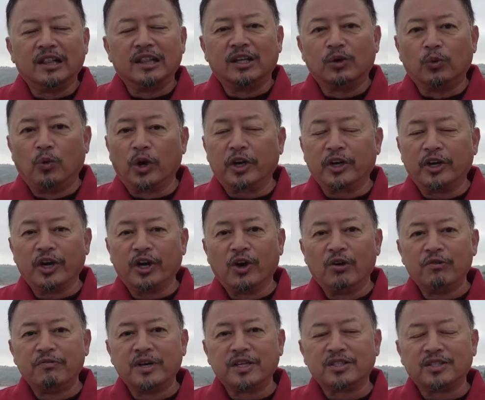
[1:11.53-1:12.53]
We're gonna go
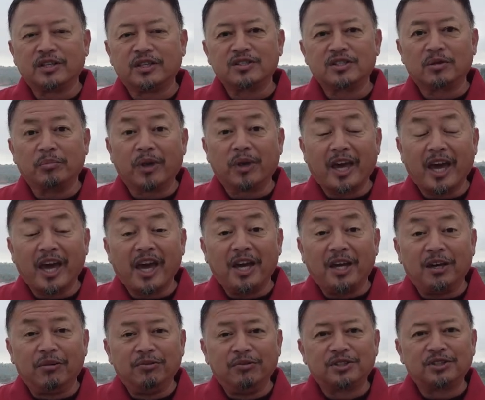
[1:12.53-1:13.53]
visit some
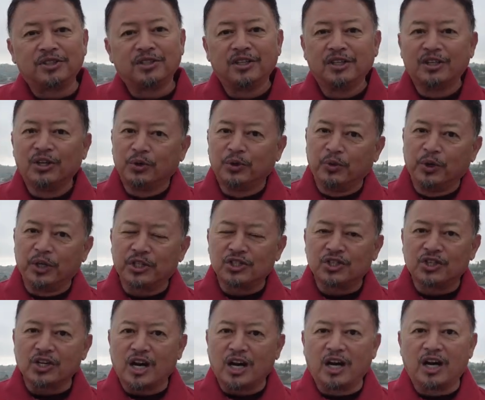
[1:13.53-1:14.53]
caves, which
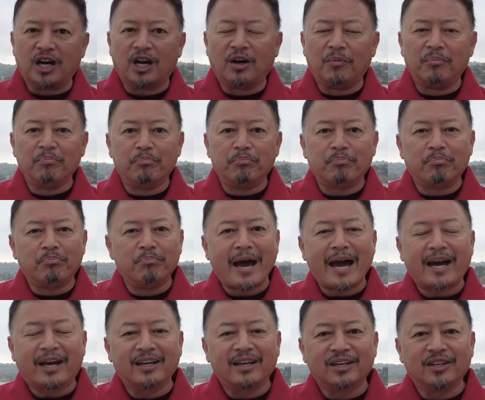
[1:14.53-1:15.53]
um,
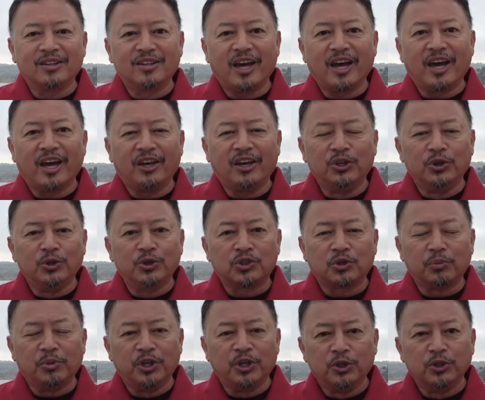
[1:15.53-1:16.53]
back in the day used to
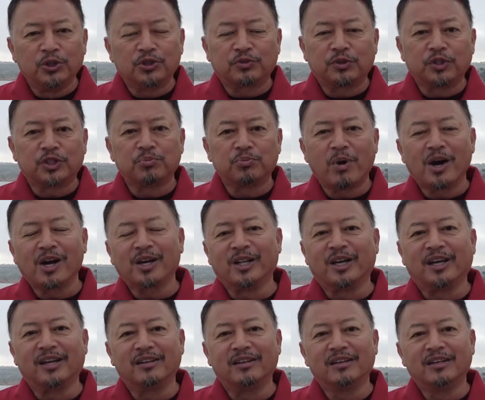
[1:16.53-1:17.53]
be used for smuggling.